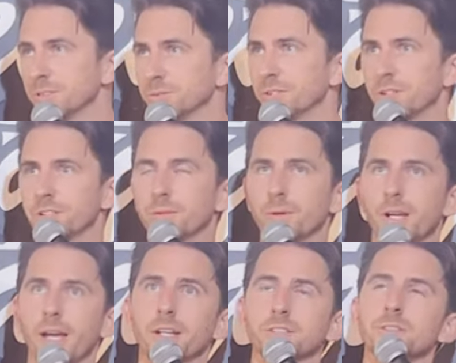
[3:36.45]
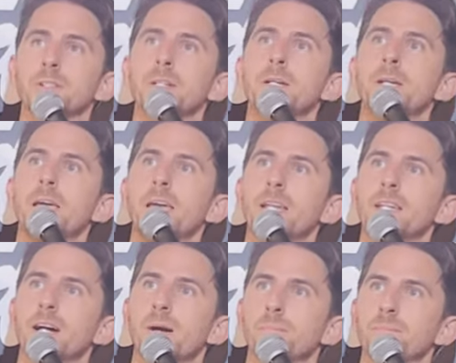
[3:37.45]
She was 32 when I asked.
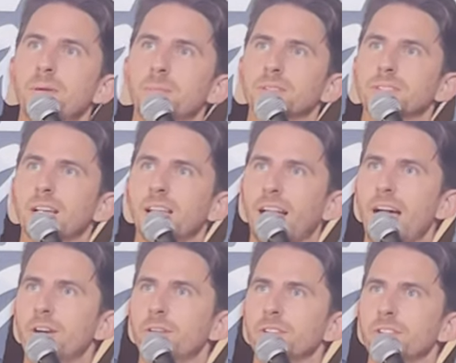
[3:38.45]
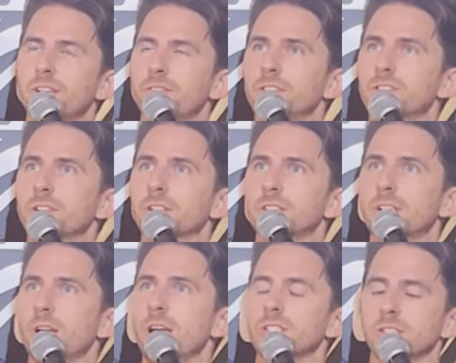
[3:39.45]
And people say, like, how did you convince her to
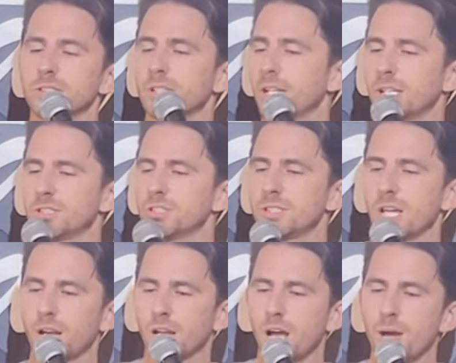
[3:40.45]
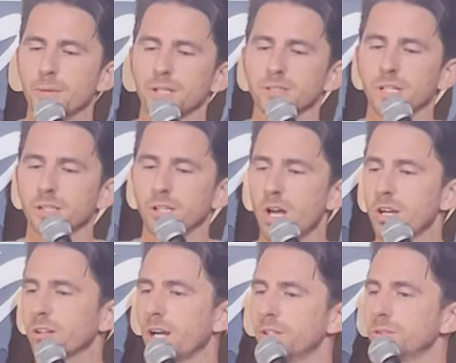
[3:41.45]
say yes? And it's like, it's just economics. Like, the
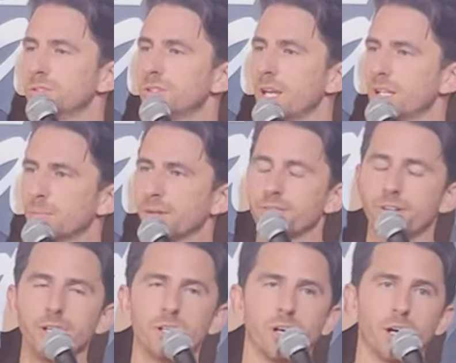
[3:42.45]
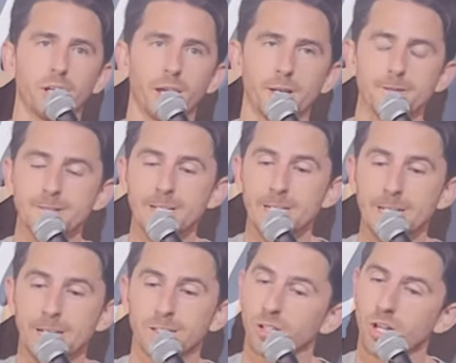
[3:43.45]
longer I do stand up, the funnier I'll get.
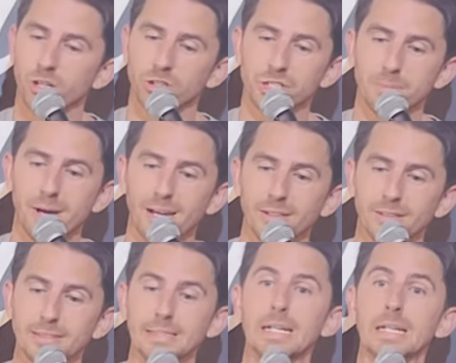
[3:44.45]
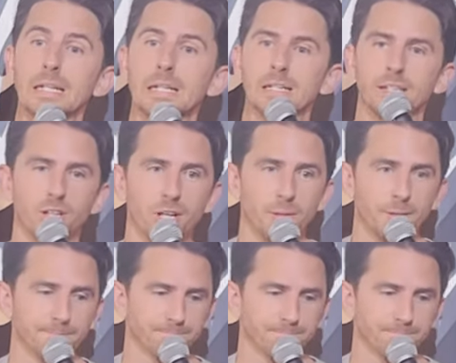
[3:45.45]
The longer she models, you know what I mean?